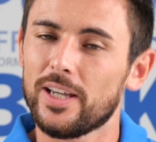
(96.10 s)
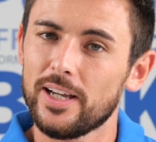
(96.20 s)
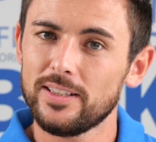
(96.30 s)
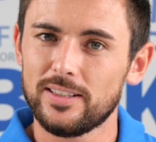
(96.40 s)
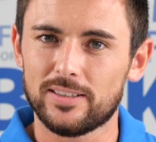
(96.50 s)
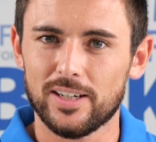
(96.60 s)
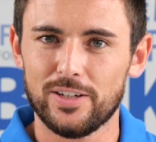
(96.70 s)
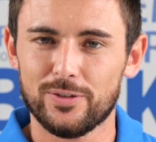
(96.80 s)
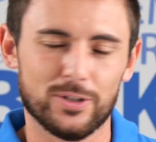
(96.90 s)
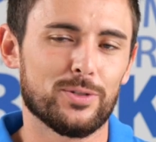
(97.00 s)
and
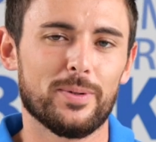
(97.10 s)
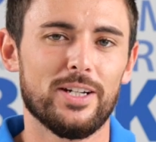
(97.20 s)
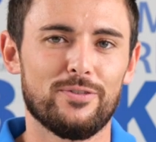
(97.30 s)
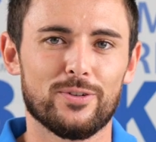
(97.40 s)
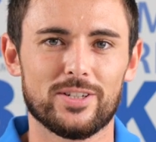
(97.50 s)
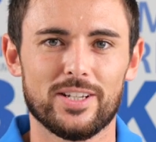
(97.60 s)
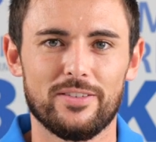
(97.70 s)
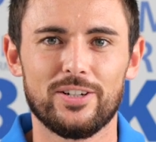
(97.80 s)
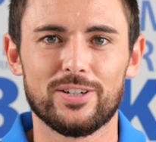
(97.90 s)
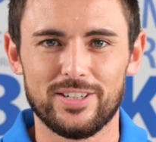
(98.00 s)
designed for a
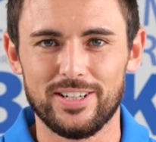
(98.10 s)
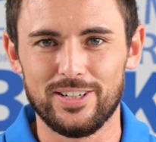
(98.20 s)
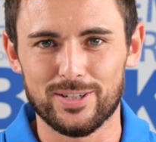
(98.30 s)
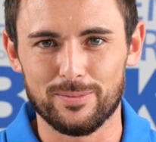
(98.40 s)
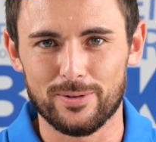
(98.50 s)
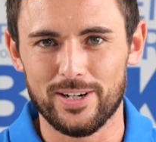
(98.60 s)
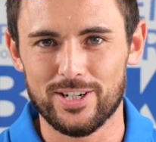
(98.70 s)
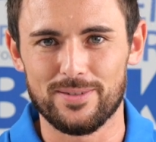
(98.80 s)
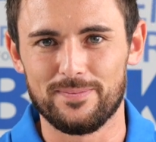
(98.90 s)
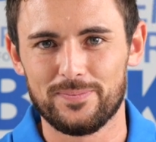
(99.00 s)
24-7 continuous
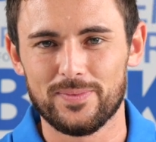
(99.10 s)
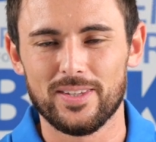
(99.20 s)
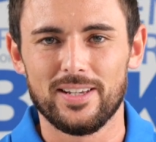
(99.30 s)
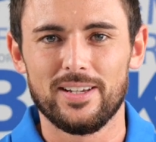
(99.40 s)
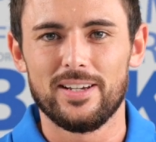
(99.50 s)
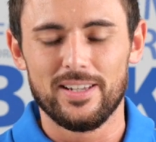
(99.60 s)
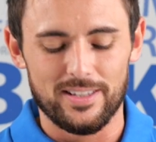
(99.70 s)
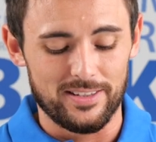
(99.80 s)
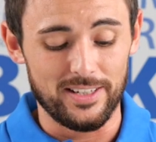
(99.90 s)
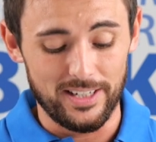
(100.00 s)
operation.
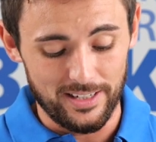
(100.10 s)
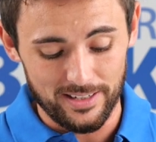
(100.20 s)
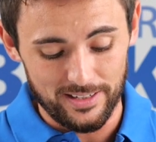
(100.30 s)
The